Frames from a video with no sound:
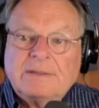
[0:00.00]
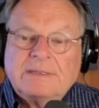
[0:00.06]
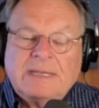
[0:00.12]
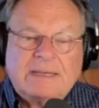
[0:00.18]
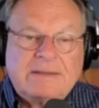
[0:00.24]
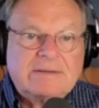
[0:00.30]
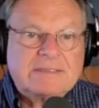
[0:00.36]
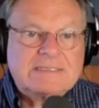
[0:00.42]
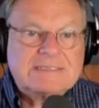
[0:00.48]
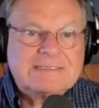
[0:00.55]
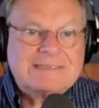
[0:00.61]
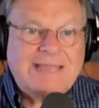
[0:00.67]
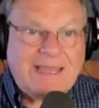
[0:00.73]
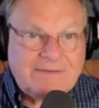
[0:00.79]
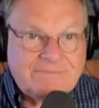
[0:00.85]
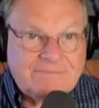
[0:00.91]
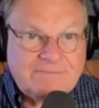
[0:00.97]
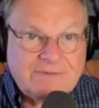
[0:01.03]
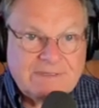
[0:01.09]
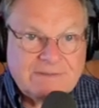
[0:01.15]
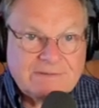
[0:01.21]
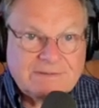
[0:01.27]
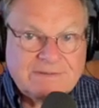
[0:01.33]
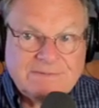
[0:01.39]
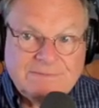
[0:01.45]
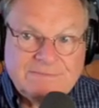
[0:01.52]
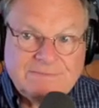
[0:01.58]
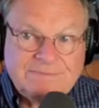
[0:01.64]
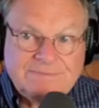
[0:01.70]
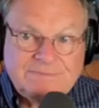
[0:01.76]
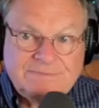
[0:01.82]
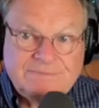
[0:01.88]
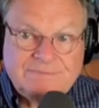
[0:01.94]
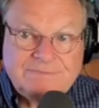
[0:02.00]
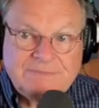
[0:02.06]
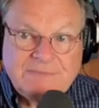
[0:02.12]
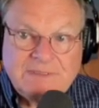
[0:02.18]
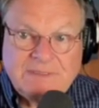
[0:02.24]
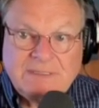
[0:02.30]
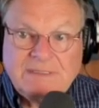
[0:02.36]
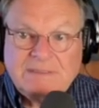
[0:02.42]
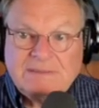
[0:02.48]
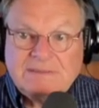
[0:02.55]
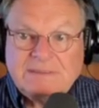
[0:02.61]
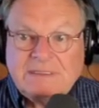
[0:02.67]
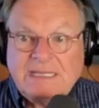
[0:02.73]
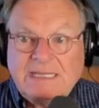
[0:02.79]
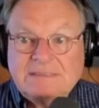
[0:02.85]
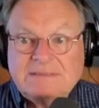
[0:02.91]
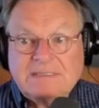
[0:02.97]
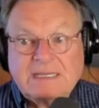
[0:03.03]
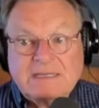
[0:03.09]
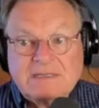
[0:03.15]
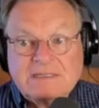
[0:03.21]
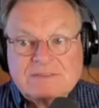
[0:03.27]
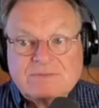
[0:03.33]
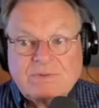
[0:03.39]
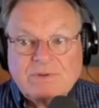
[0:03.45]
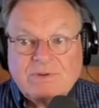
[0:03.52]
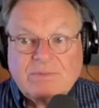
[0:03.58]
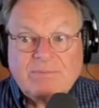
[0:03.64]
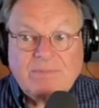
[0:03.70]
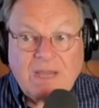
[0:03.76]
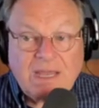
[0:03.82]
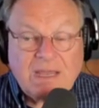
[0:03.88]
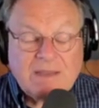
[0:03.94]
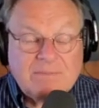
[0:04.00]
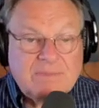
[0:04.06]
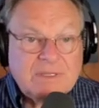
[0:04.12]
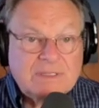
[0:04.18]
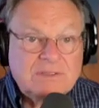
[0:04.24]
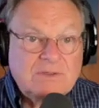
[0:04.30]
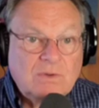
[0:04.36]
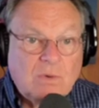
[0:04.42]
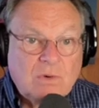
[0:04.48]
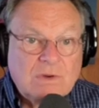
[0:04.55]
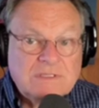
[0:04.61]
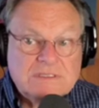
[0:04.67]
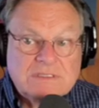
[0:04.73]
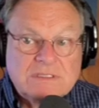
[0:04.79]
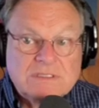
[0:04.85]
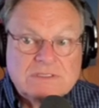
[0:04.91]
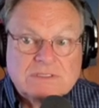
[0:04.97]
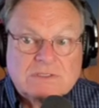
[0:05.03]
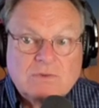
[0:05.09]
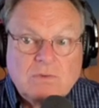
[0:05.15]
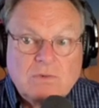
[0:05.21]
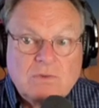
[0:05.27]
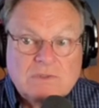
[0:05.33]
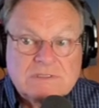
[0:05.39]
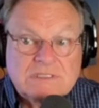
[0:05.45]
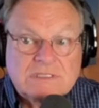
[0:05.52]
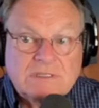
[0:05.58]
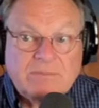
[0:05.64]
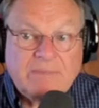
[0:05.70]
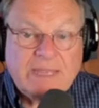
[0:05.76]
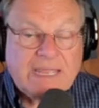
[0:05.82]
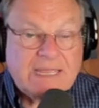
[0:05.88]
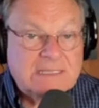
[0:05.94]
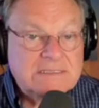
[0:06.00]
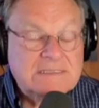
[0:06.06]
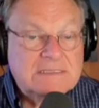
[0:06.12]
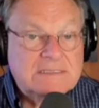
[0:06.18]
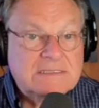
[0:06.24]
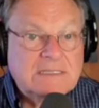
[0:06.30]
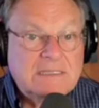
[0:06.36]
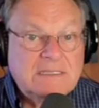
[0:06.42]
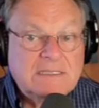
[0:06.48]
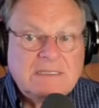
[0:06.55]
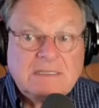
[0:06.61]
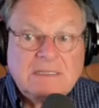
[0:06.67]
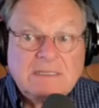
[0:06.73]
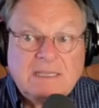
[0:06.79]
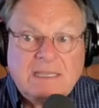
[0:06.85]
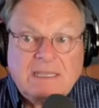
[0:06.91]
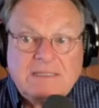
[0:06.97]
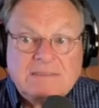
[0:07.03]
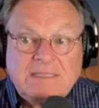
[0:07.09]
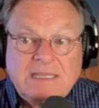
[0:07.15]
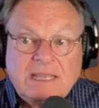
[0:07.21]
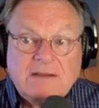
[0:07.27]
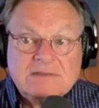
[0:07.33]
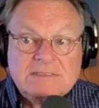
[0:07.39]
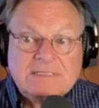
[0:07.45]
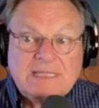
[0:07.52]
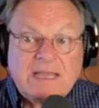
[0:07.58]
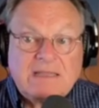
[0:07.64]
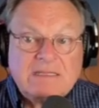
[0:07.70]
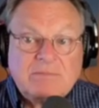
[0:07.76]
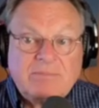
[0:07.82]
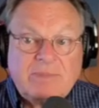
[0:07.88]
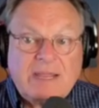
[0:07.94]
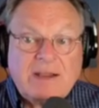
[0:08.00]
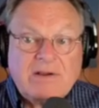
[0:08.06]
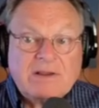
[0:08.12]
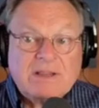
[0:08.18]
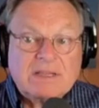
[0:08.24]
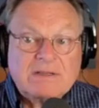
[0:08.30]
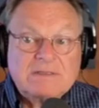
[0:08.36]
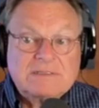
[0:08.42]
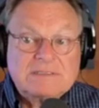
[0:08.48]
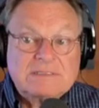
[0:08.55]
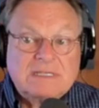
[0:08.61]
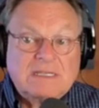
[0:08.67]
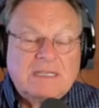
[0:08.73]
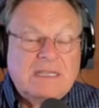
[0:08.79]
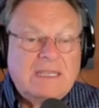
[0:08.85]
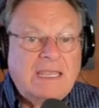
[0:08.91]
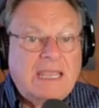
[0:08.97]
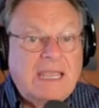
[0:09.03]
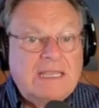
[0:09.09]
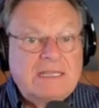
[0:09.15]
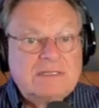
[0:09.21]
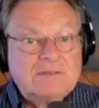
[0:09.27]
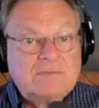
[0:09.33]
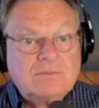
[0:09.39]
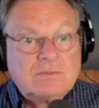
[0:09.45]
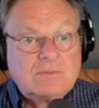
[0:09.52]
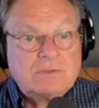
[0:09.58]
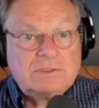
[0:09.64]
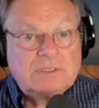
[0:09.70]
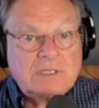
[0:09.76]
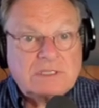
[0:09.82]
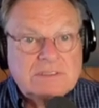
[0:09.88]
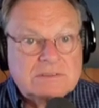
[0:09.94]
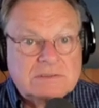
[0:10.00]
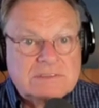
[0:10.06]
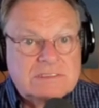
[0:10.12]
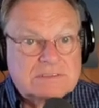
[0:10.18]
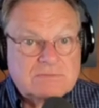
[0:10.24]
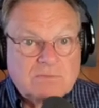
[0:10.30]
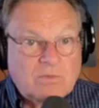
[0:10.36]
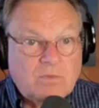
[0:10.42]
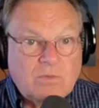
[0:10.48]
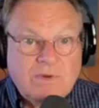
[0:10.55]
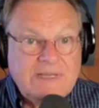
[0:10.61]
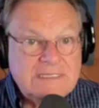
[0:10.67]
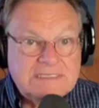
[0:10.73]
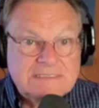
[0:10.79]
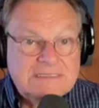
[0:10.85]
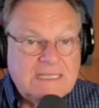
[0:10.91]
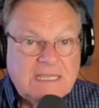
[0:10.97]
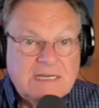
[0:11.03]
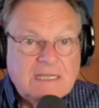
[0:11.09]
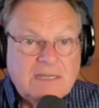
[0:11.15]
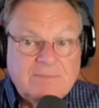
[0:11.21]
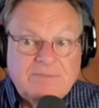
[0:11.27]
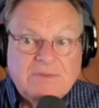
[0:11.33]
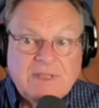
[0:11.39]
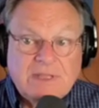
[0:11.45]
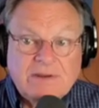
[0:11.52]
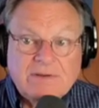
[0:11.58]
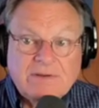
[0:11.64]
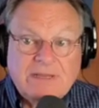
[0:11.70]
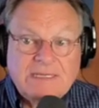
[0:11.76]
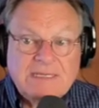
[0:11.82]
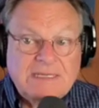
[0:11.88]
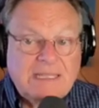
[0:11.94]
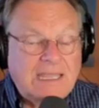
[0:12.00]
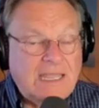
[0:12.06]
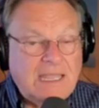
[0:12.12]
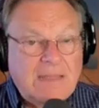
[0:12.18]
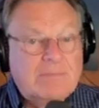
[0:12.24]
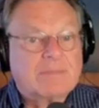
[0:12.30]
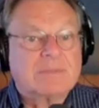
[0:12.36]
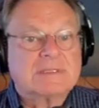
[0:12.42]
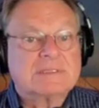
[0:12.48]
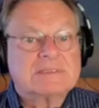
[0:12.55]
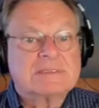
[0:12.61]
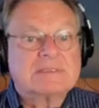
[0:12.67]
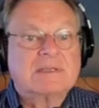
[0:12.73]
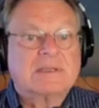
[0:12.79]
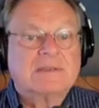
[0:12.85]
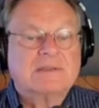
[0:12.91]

How does that feel? The anti-Israel mob ignores the school's demands and tears down the barriers and just reset up their encampments